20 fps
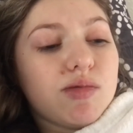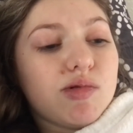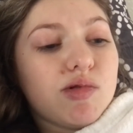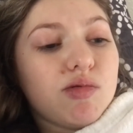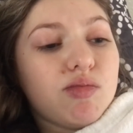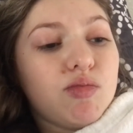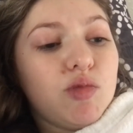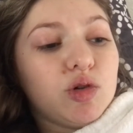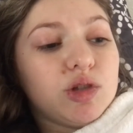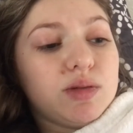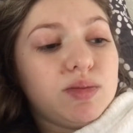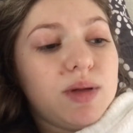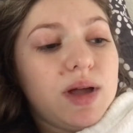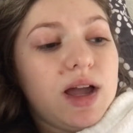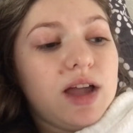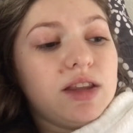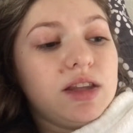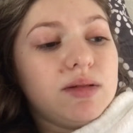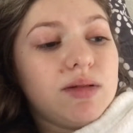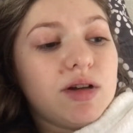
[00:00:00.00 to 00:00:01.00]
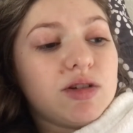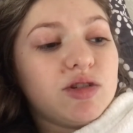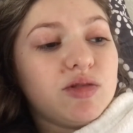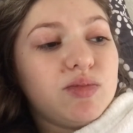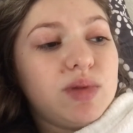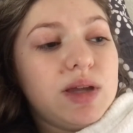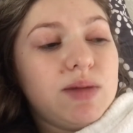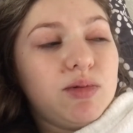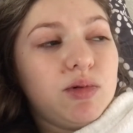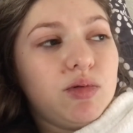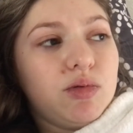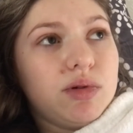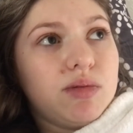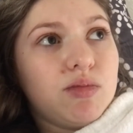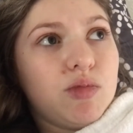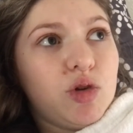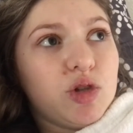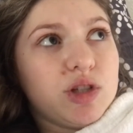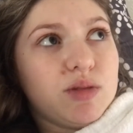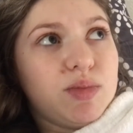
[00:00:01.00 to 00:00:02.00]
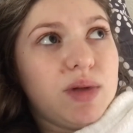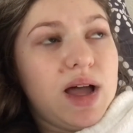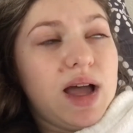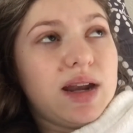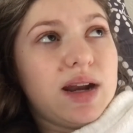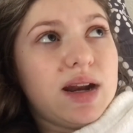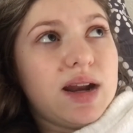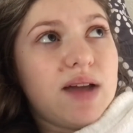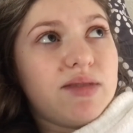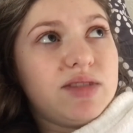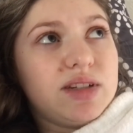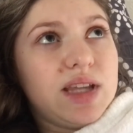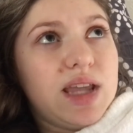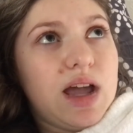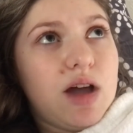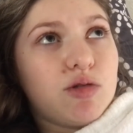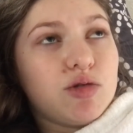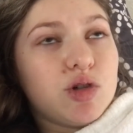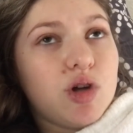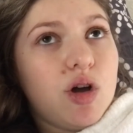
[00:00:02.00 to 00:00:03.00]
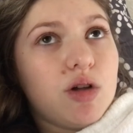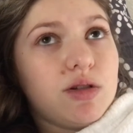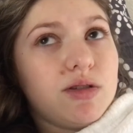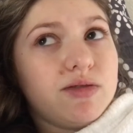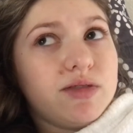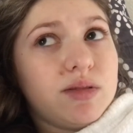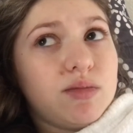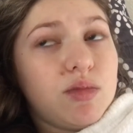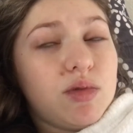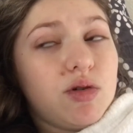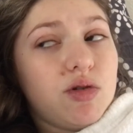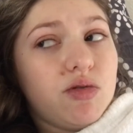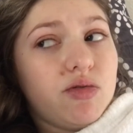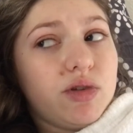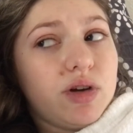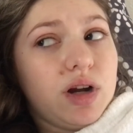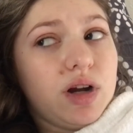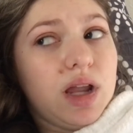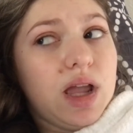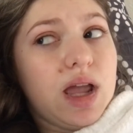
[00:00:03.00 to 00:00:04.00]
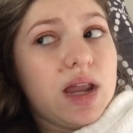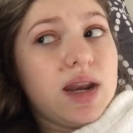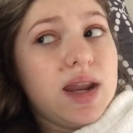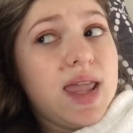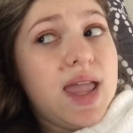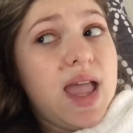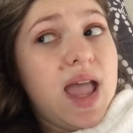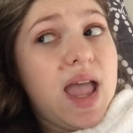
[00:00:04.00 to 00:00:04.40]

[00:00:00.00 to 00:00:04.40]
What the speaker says: would multiply, and the amount of people would multiply, and I'd have to count all of them over again.